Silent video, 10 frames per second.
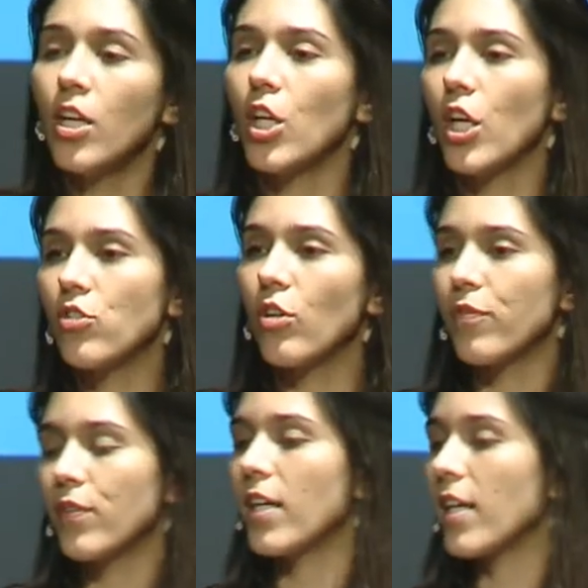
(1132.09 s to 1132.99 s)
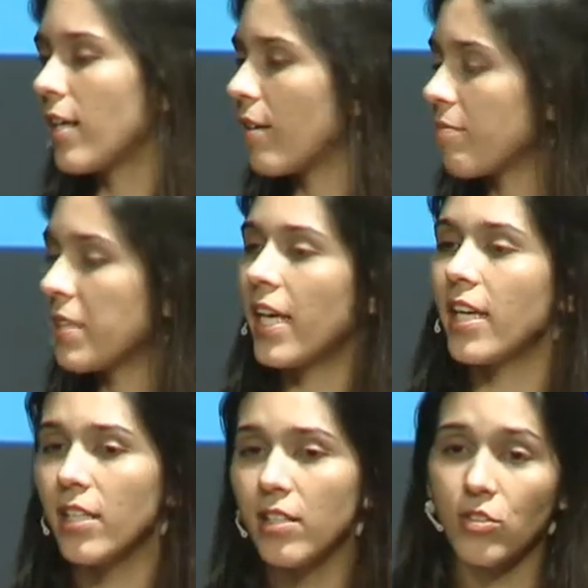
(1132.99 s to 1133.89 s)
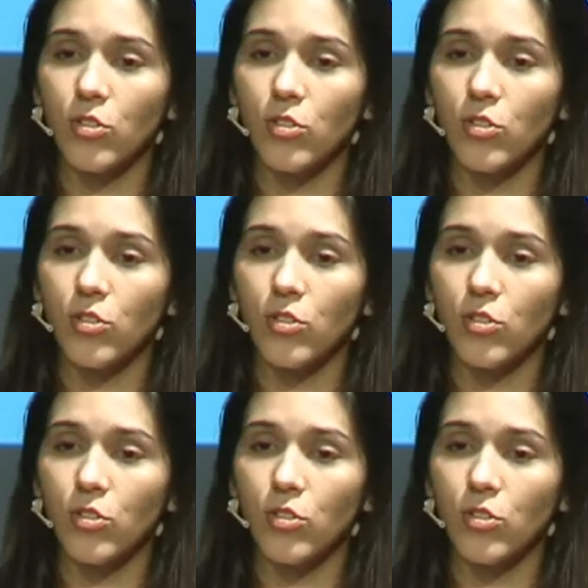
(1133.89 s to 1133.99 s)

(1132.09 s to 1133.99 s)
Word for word: lots of uh, layers.